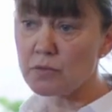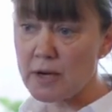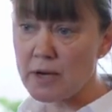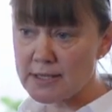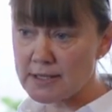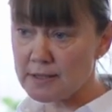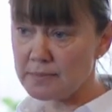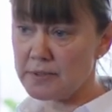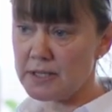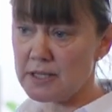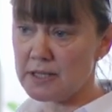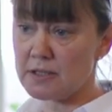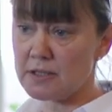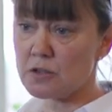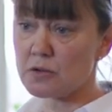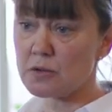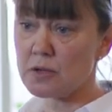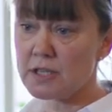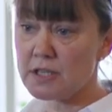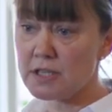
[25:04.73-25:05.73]
recipes,
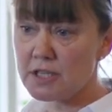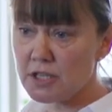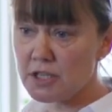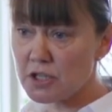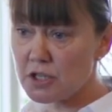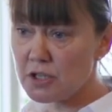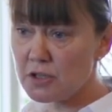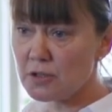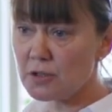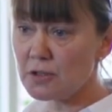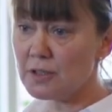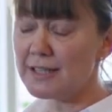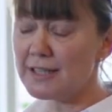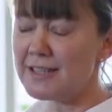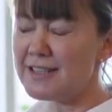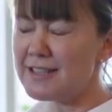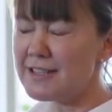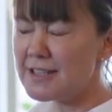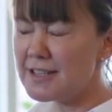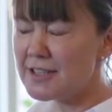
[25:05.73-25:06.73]
traditional
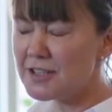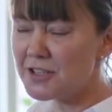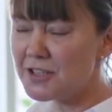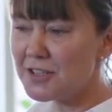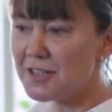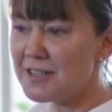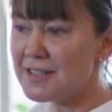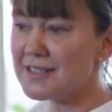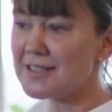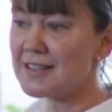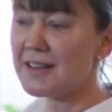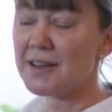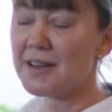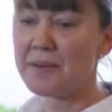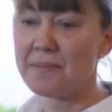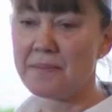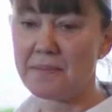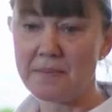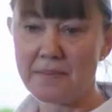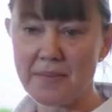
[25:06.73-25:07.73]
indigenous
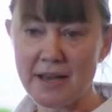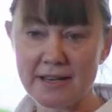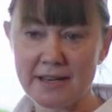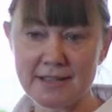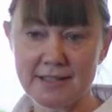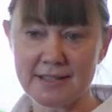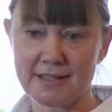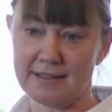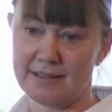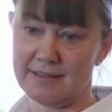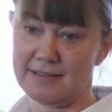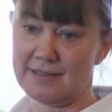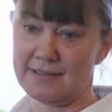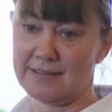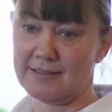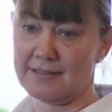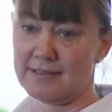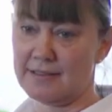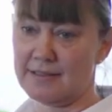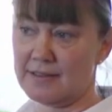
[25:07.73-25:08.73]
medicine,
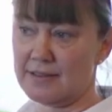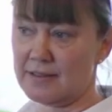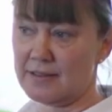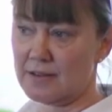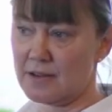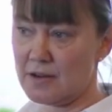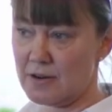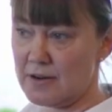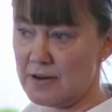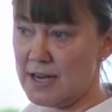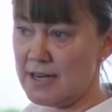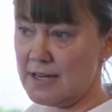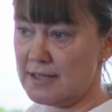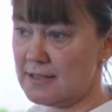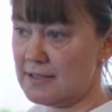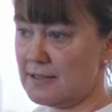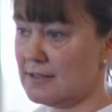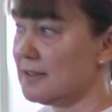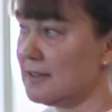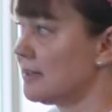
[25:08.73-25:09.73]
all
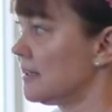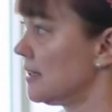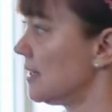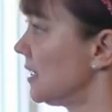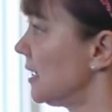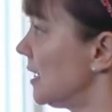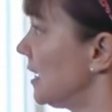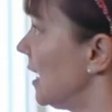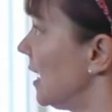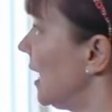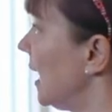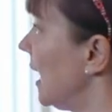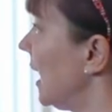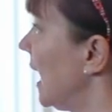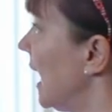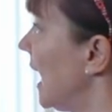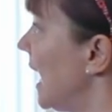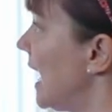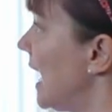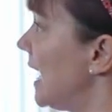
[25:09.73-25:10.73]
right?
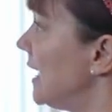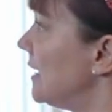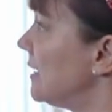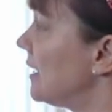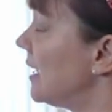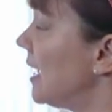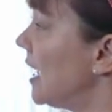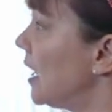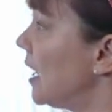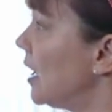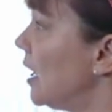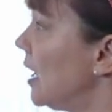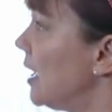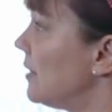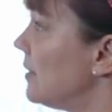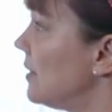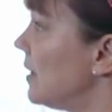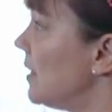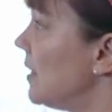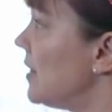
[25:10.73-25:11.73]
And
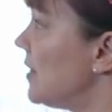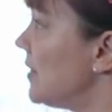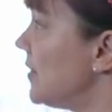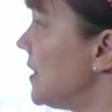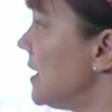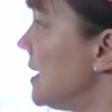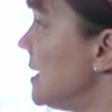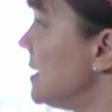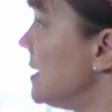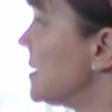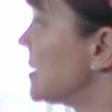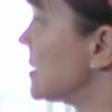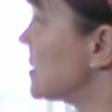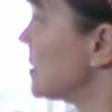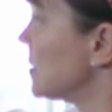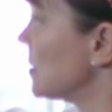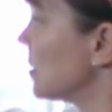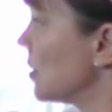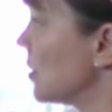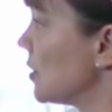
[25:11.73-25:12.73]

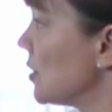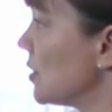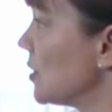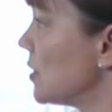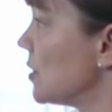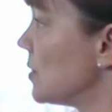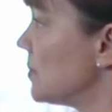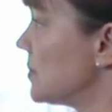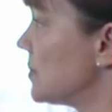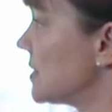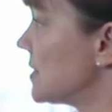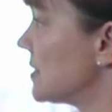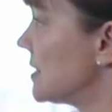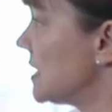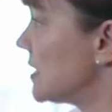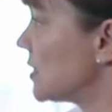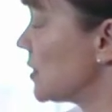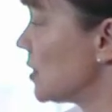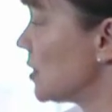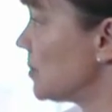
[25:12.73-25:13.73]
these herbs,
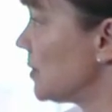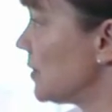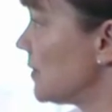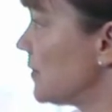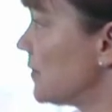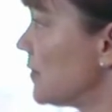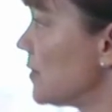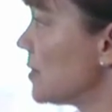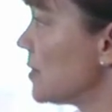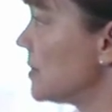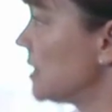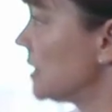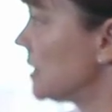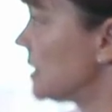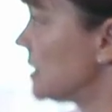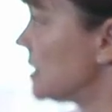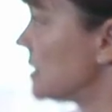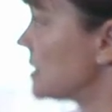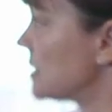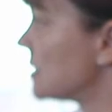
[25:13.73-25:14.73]
these herbal
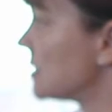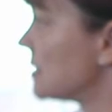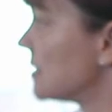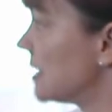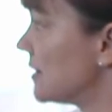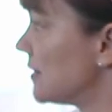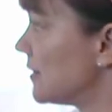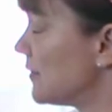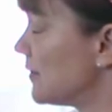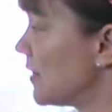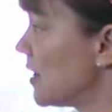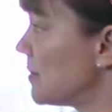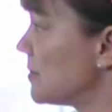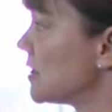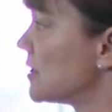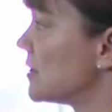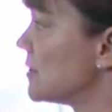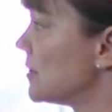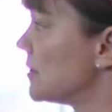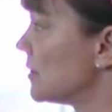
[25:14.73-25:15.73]
formulas that the
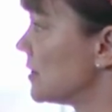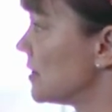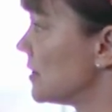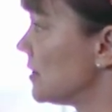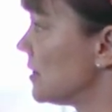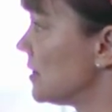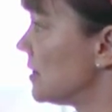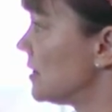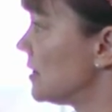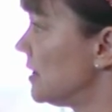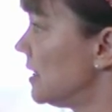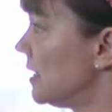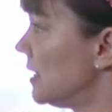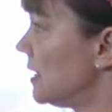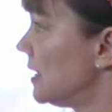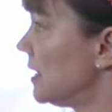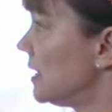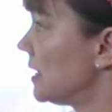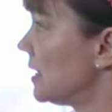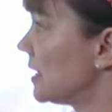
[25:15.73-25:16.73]
pharmaceutical
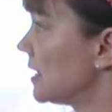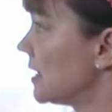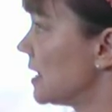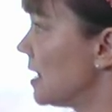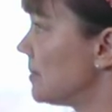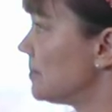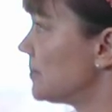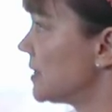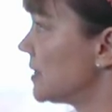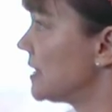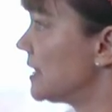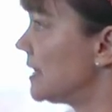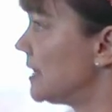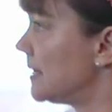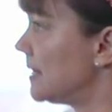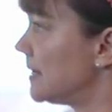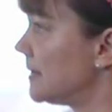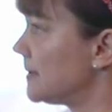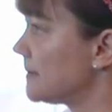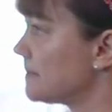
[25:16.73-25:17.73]

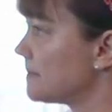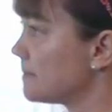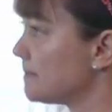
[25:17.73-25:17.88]
company